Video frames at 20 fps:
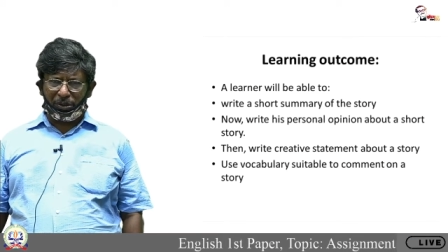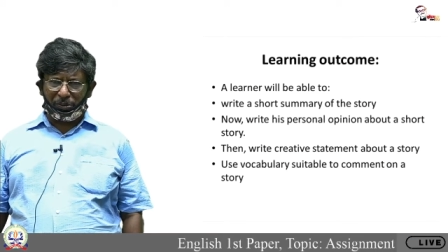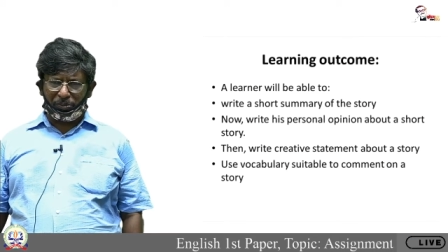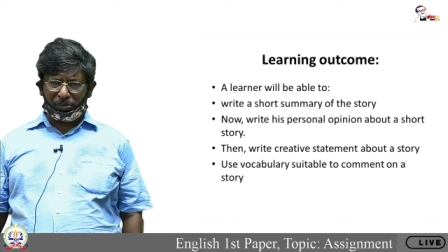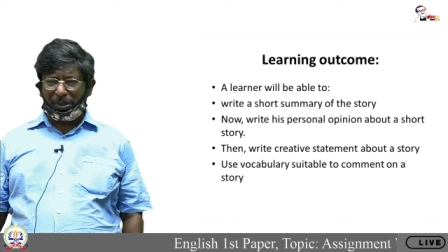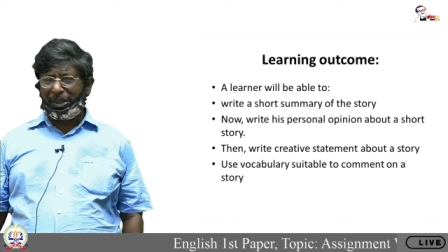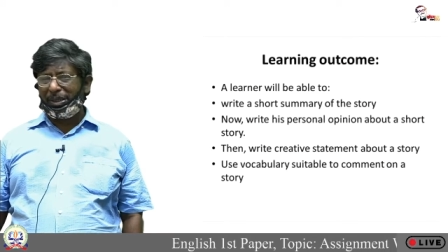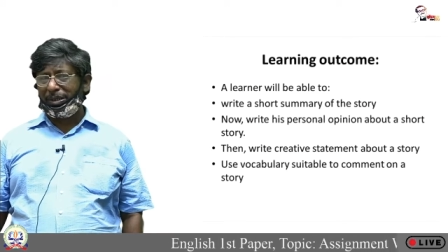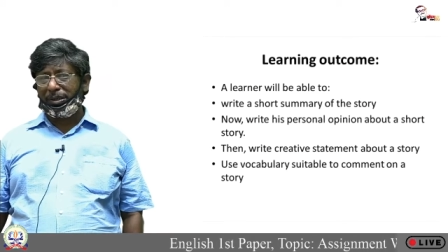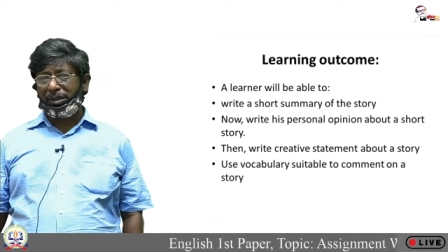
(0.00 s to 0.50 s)

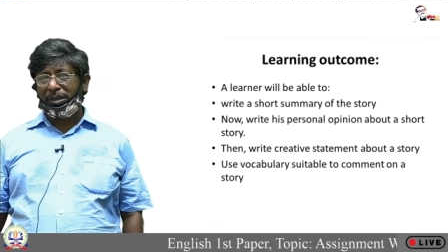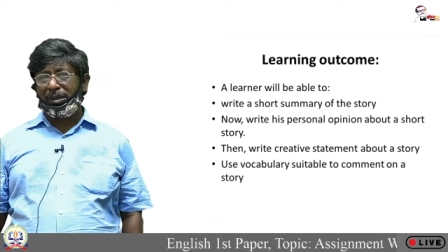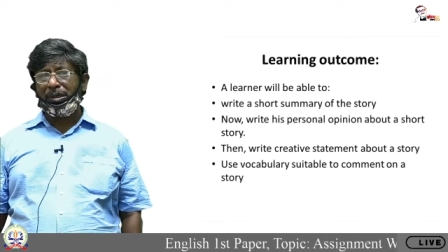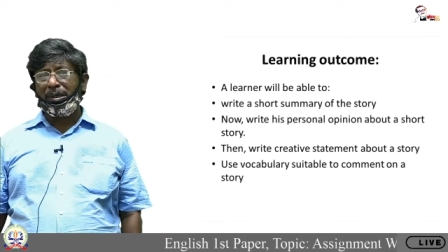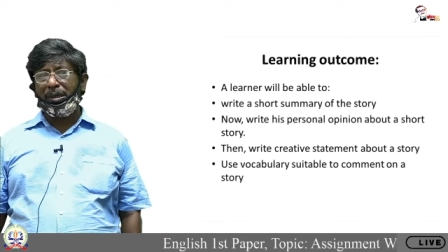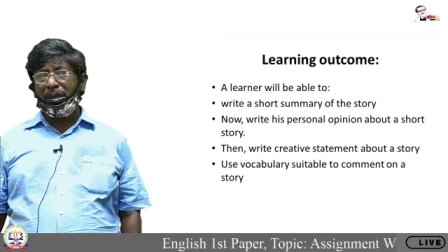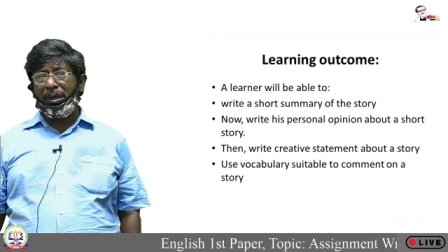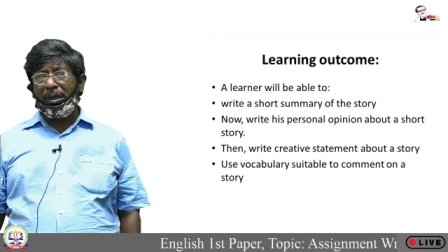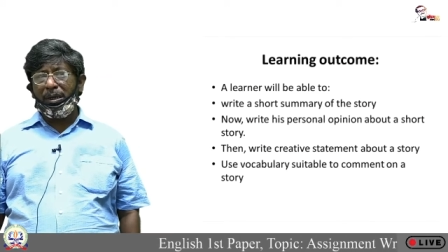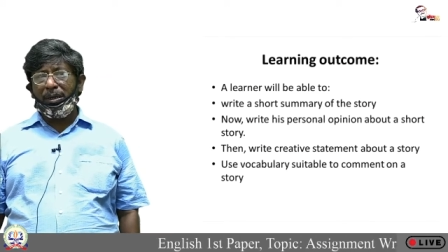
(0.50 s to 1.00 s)
But
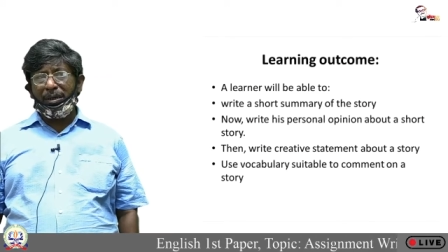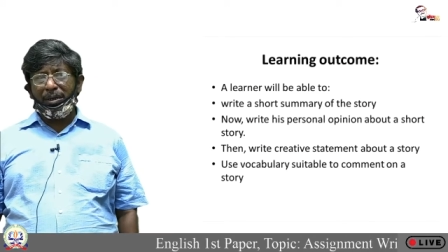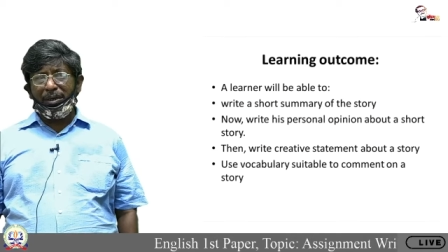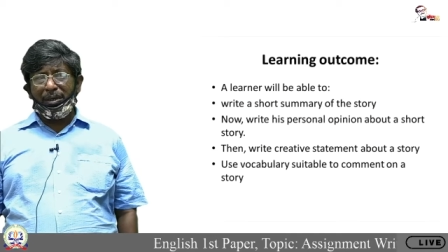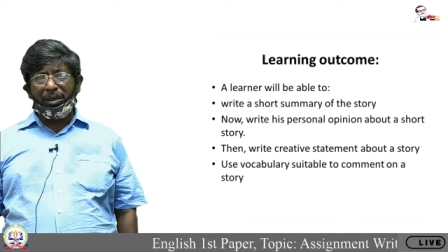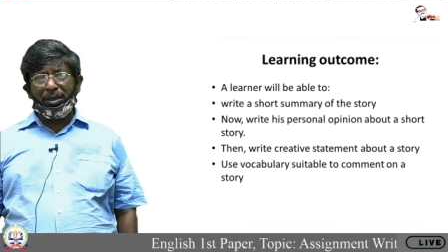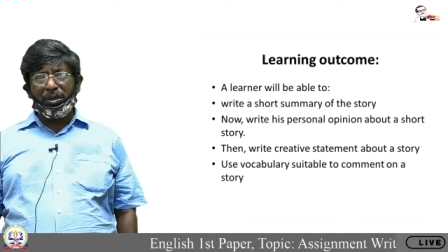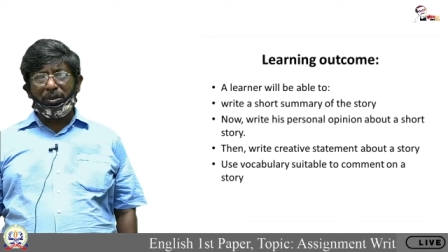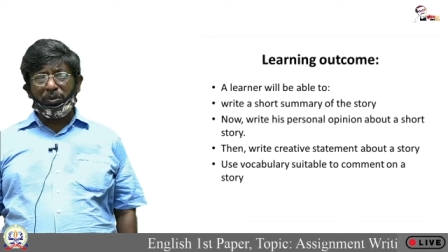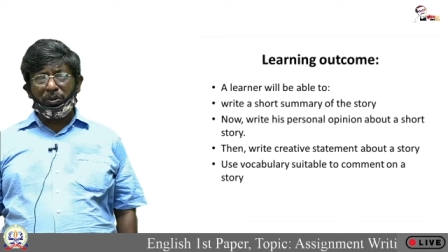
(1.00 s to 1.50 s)

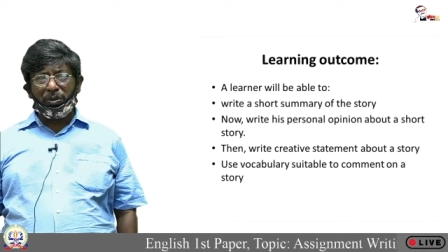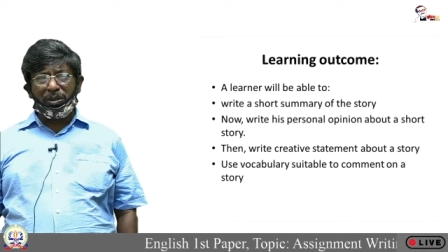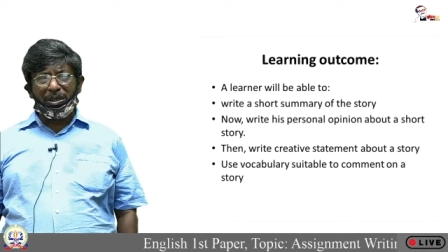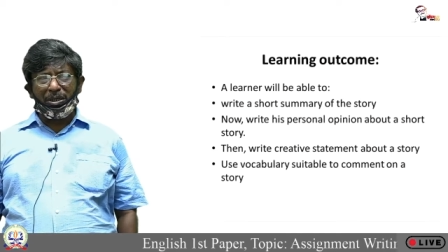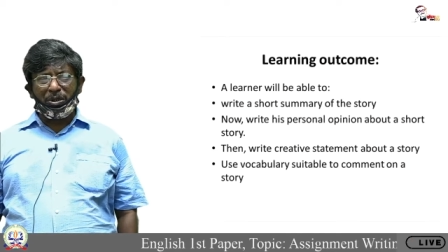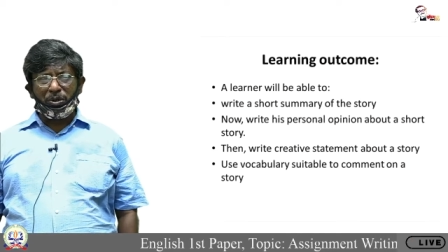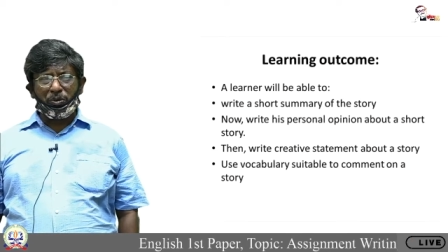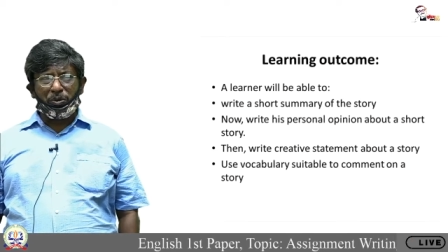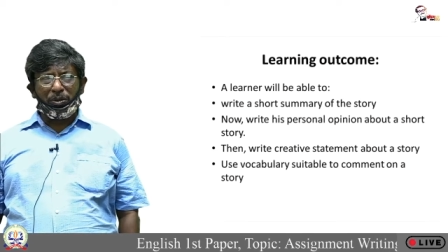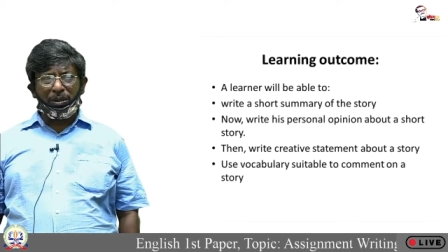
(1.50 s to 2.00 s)
in
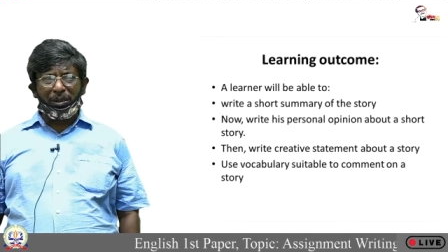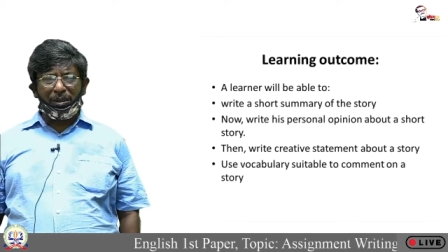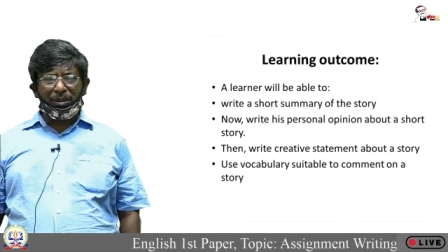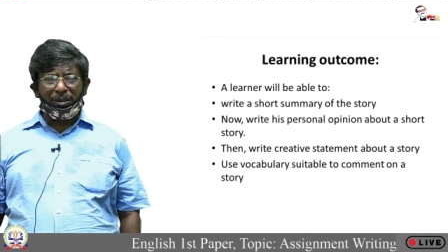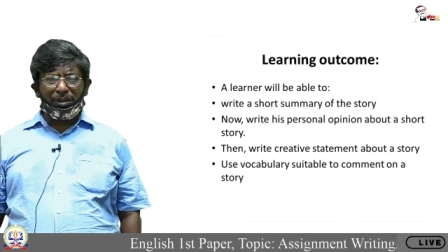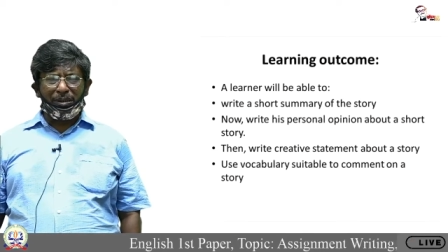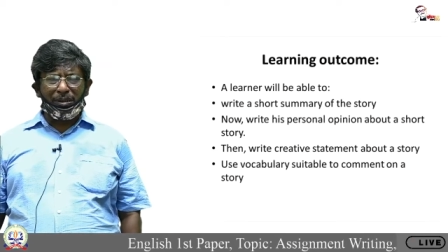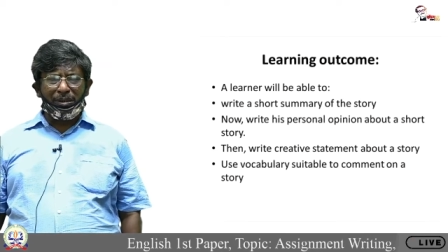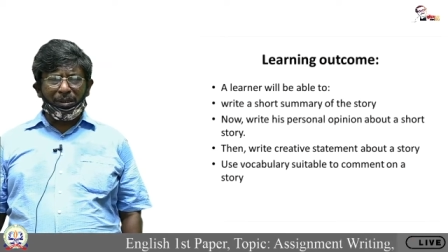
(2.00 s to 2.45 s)
today's world,